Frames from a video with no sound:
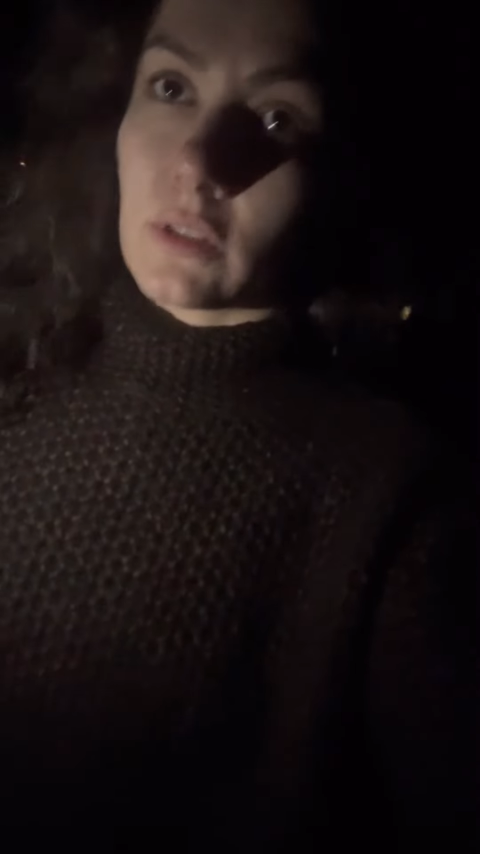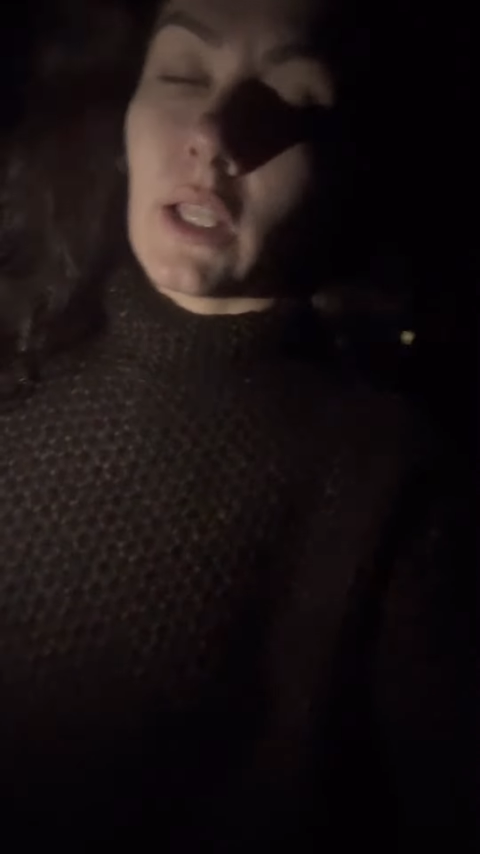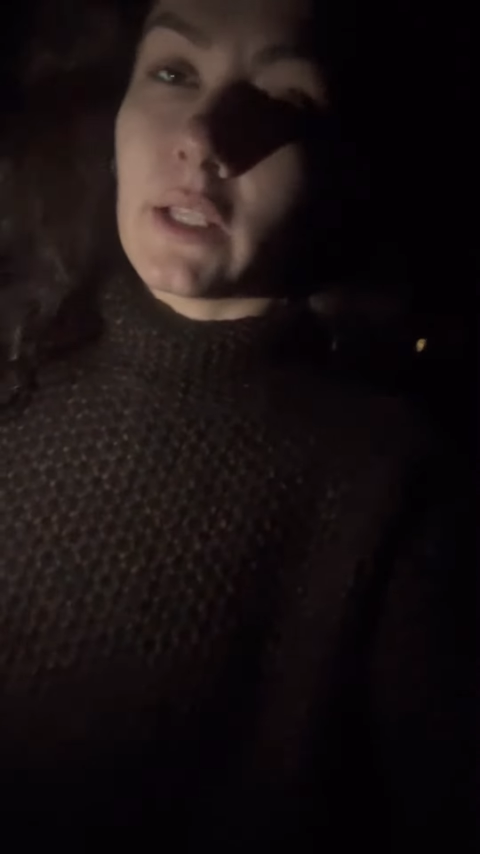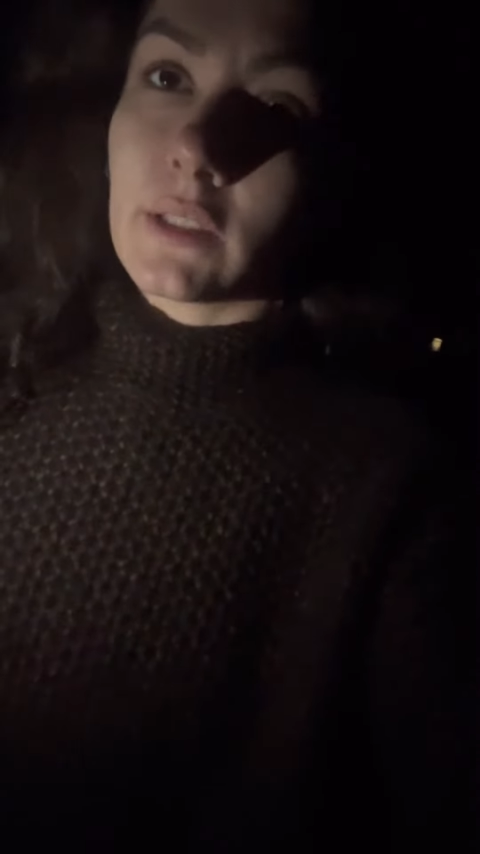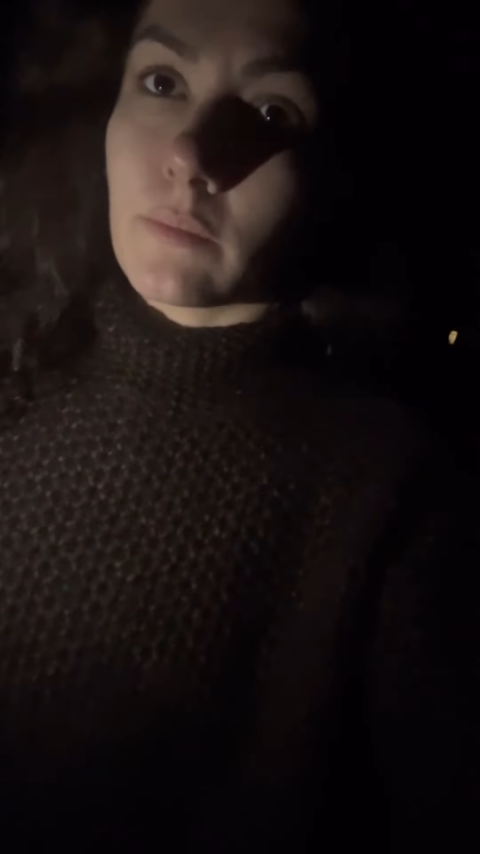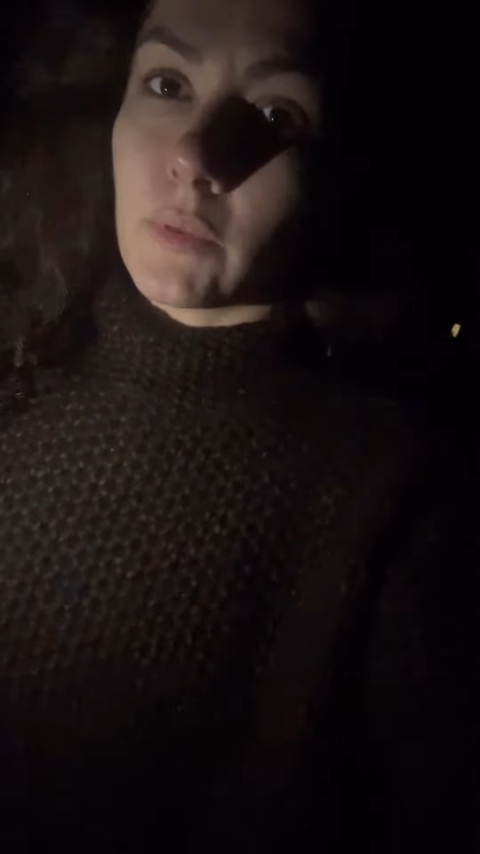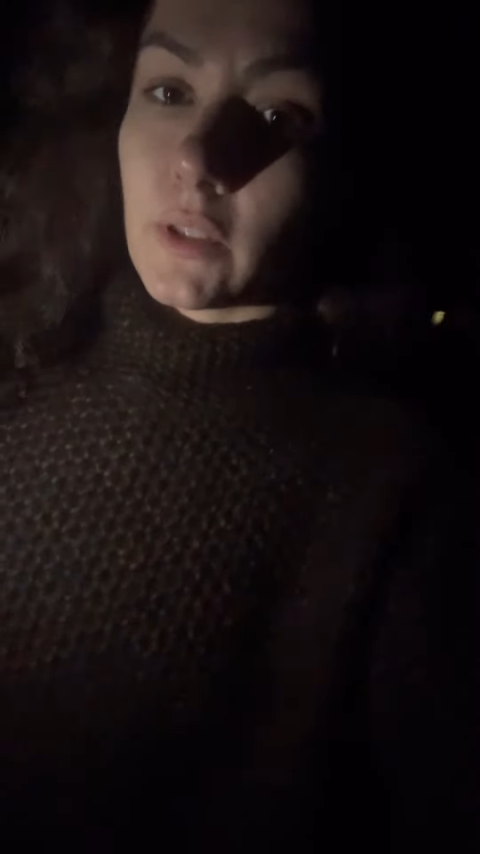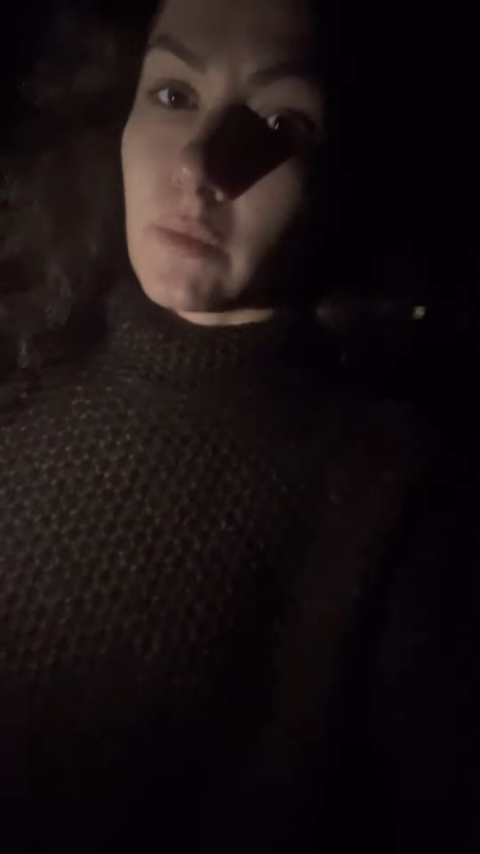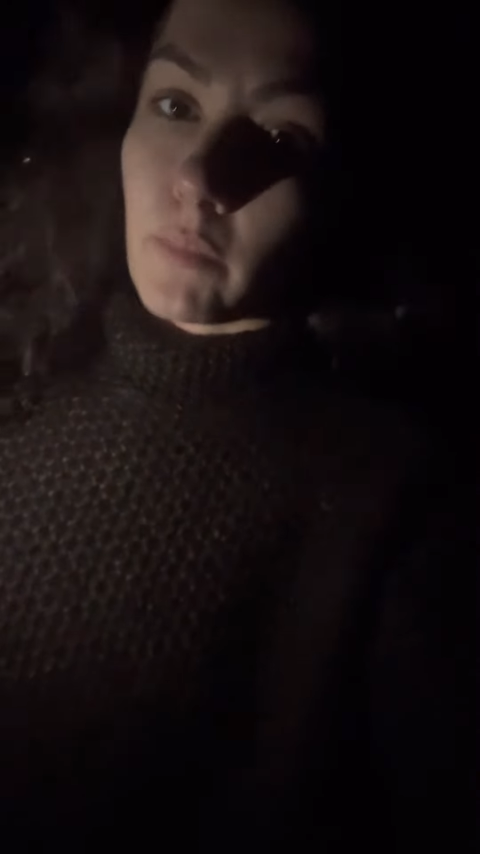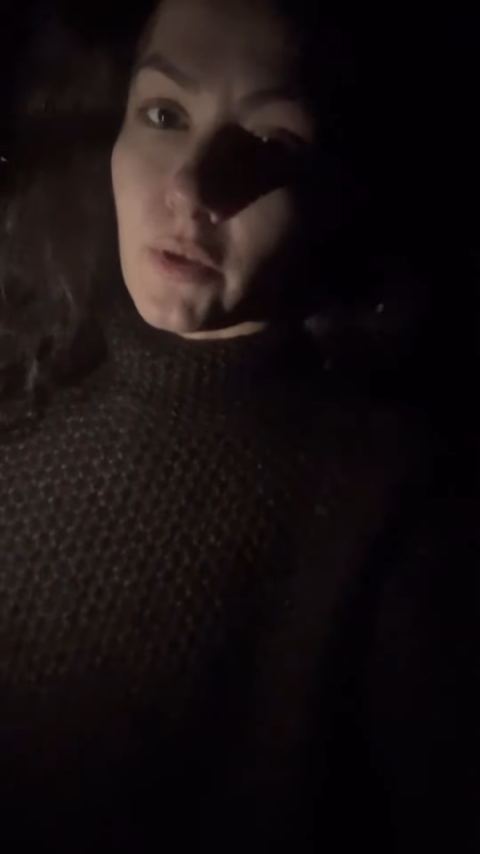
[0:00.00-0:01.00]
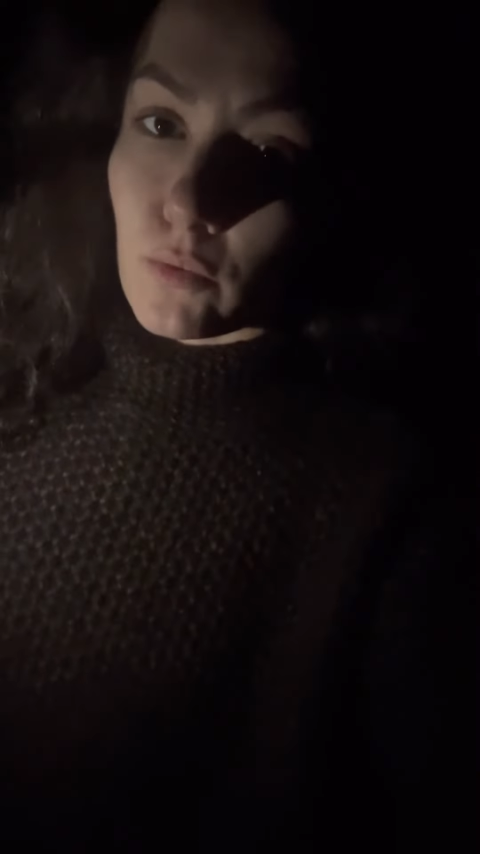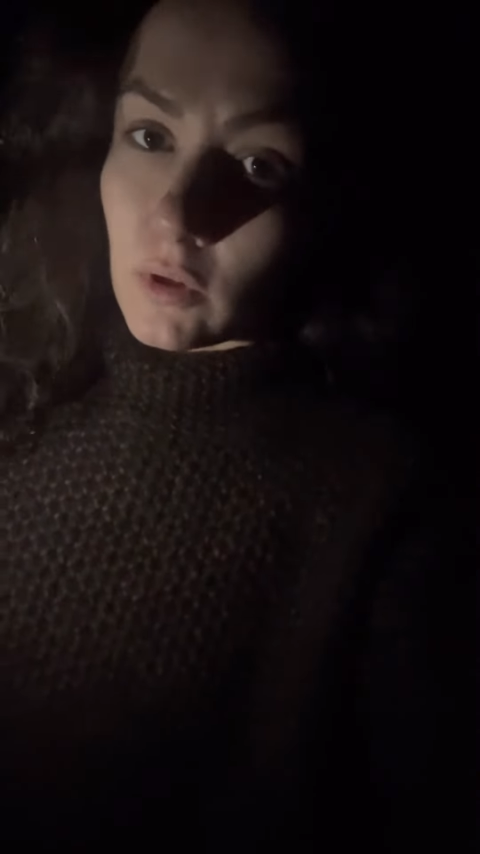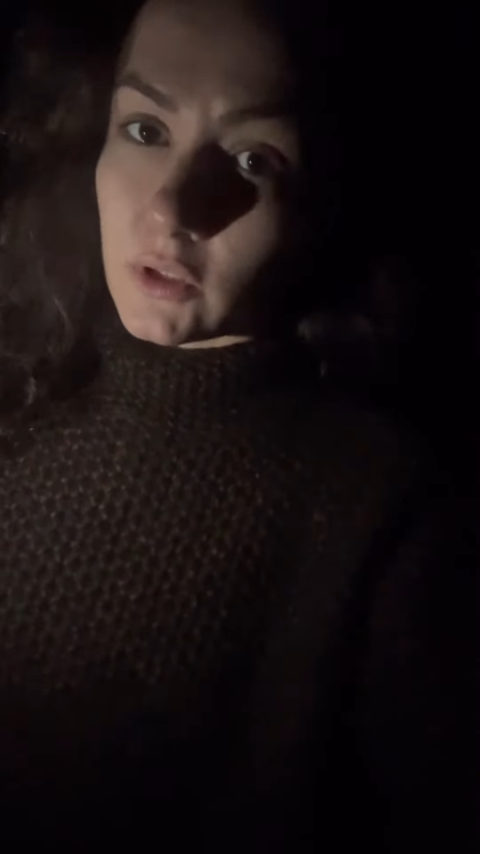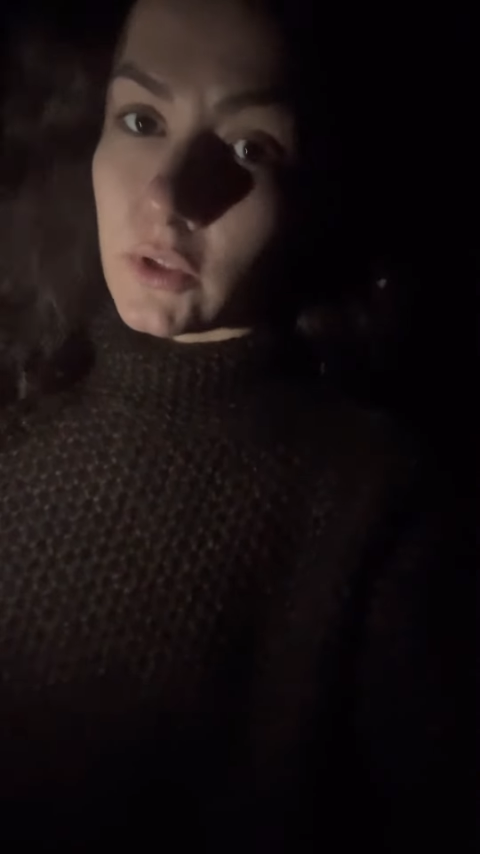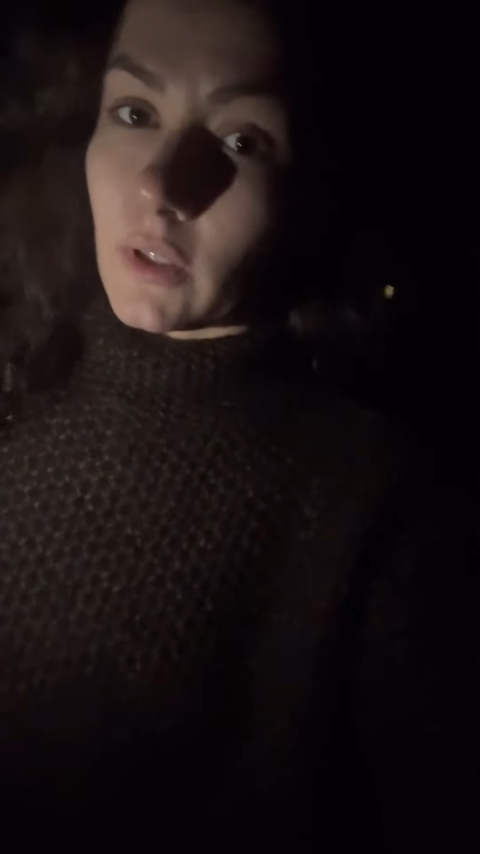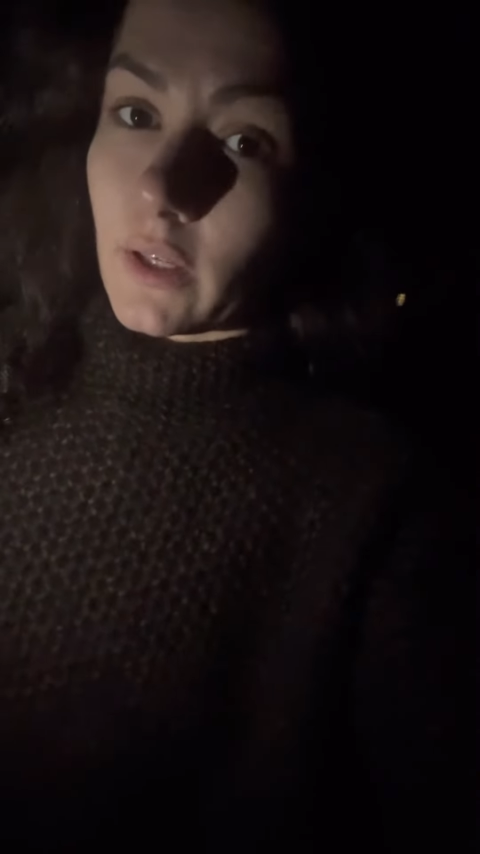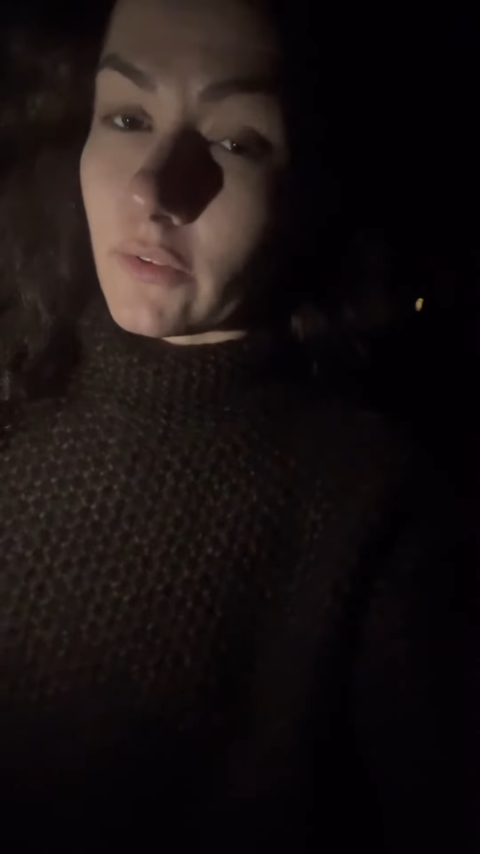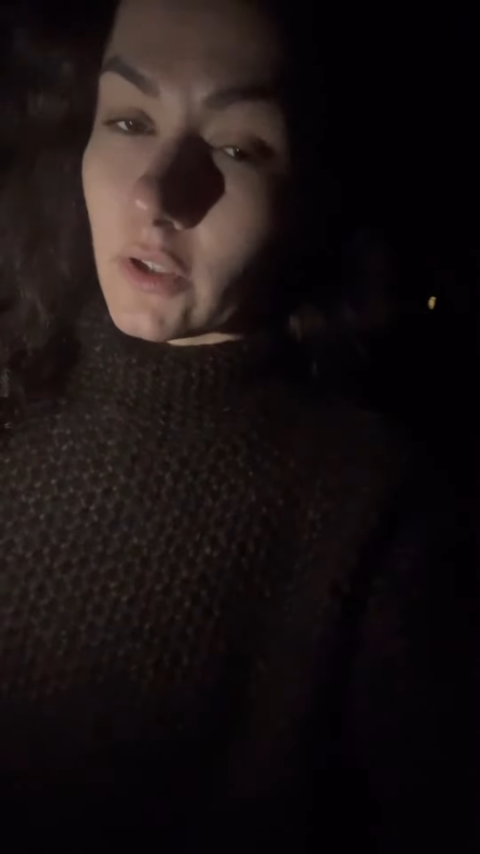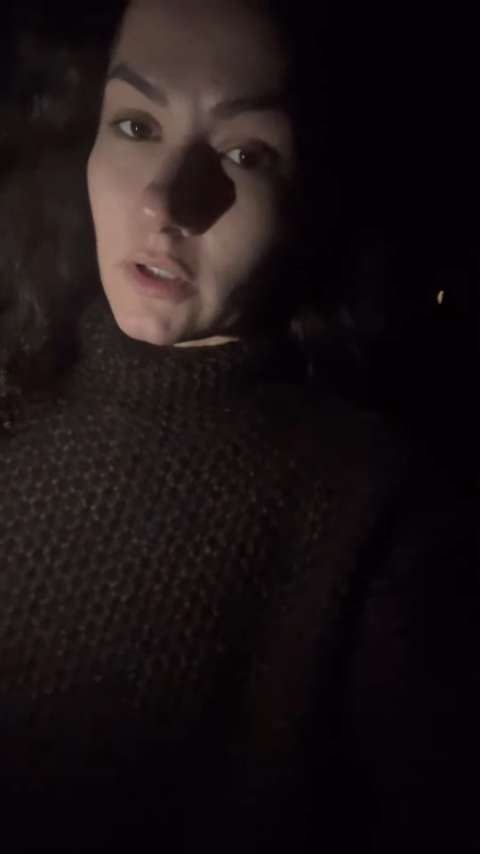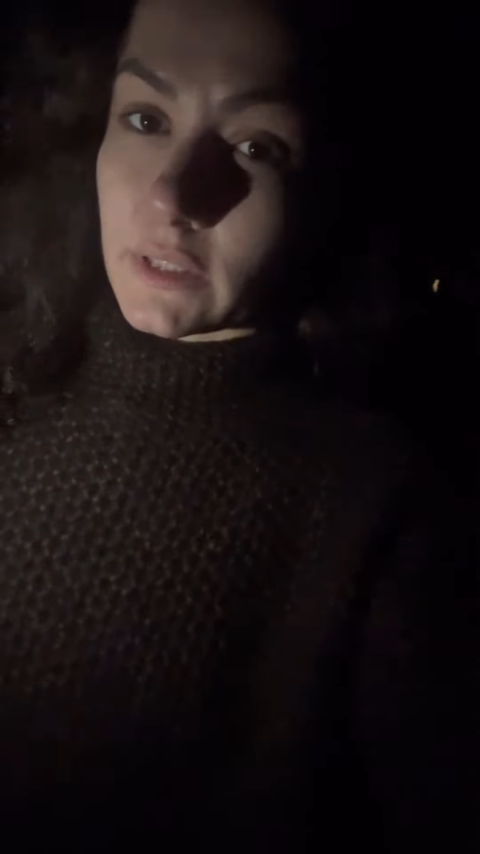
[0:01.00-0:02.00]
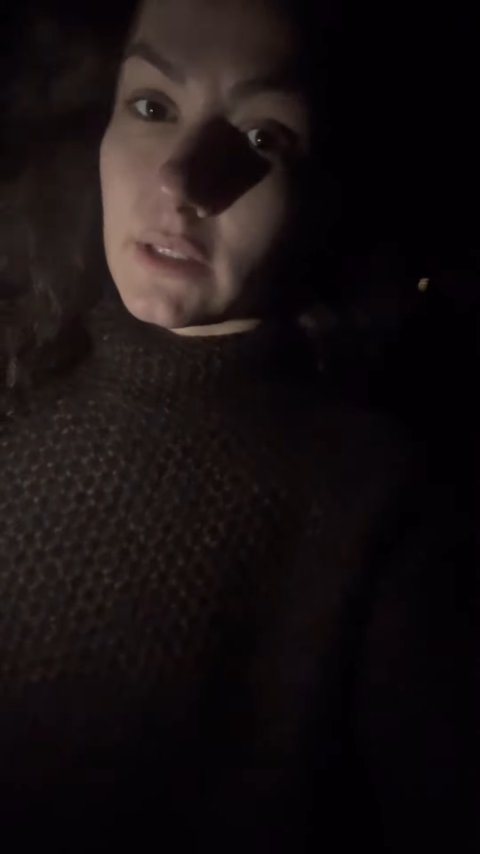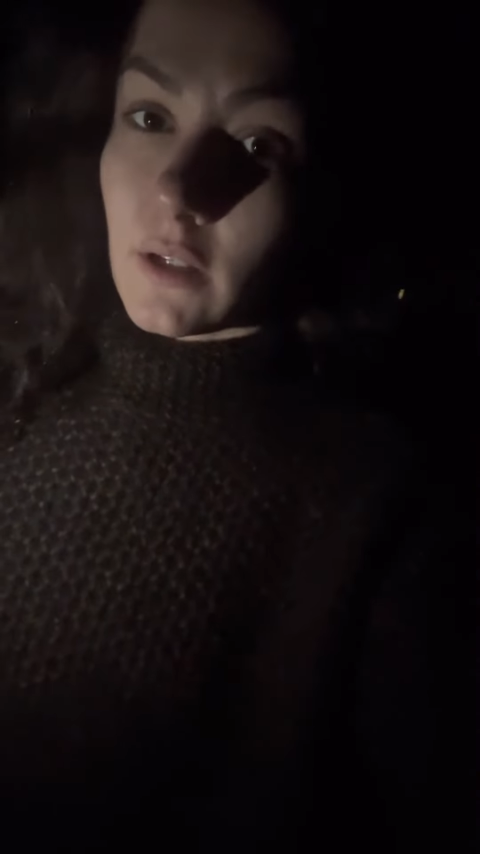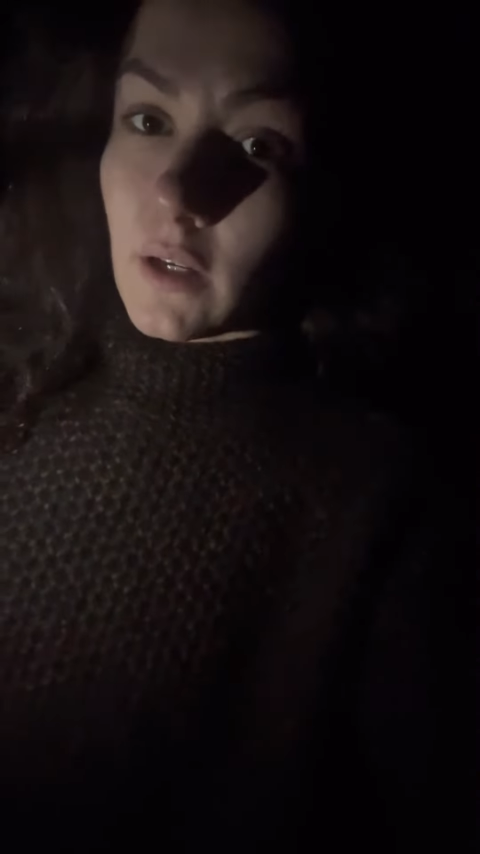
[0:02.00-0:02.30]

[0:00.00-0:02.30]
let's build a better wall to live, because